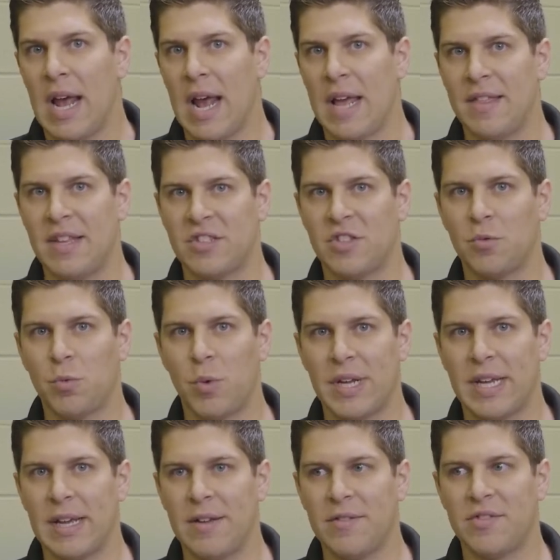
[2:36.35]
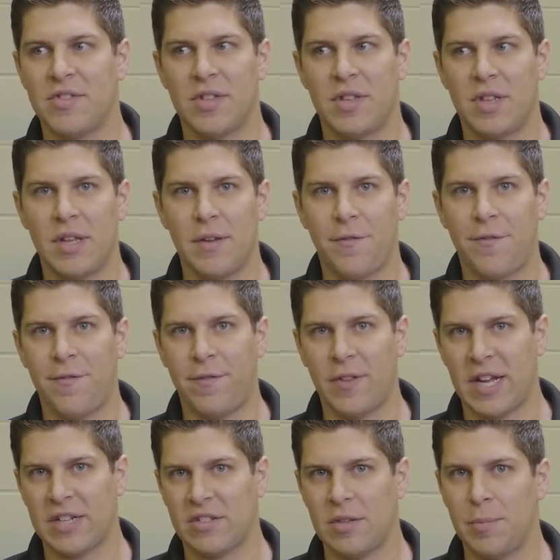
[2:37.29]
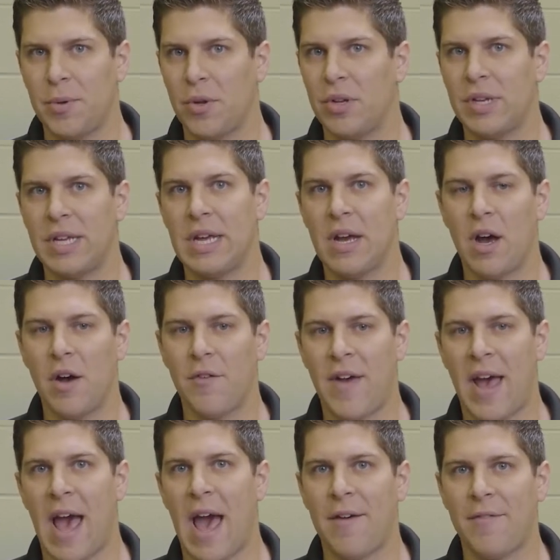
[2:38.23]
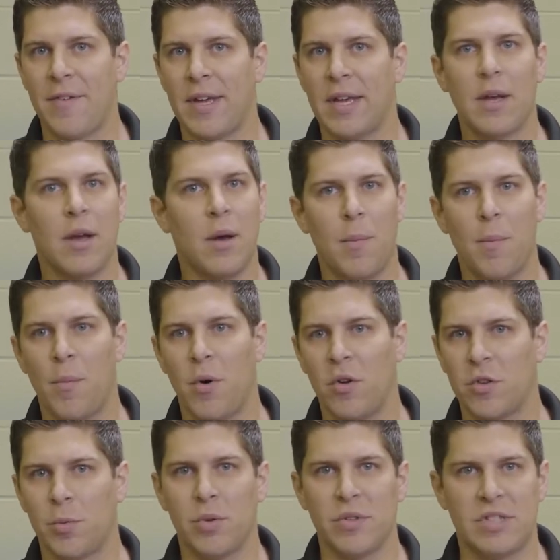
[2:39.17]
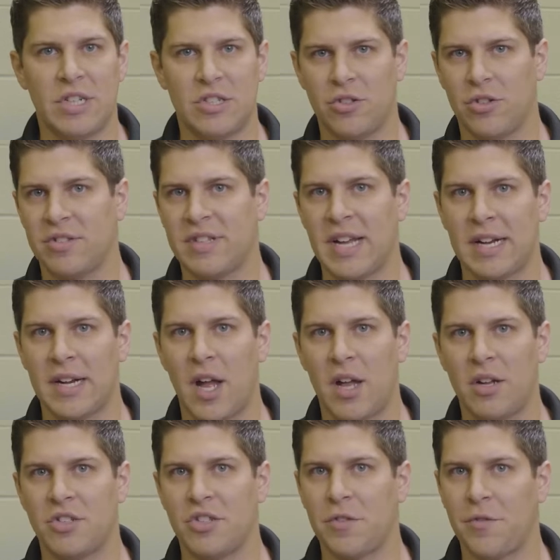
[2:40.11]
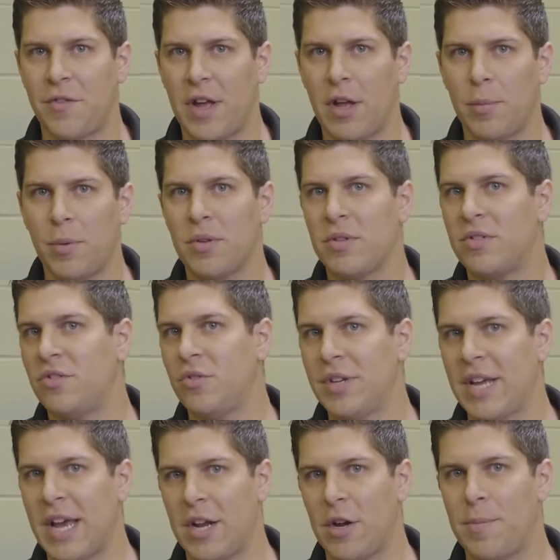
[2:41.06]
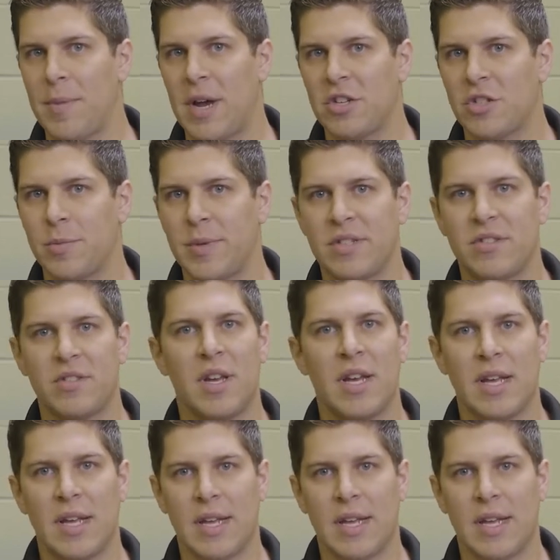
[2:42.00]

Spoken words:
And this is what gives the flexibility of having multiple digital technologies available to get your measurements,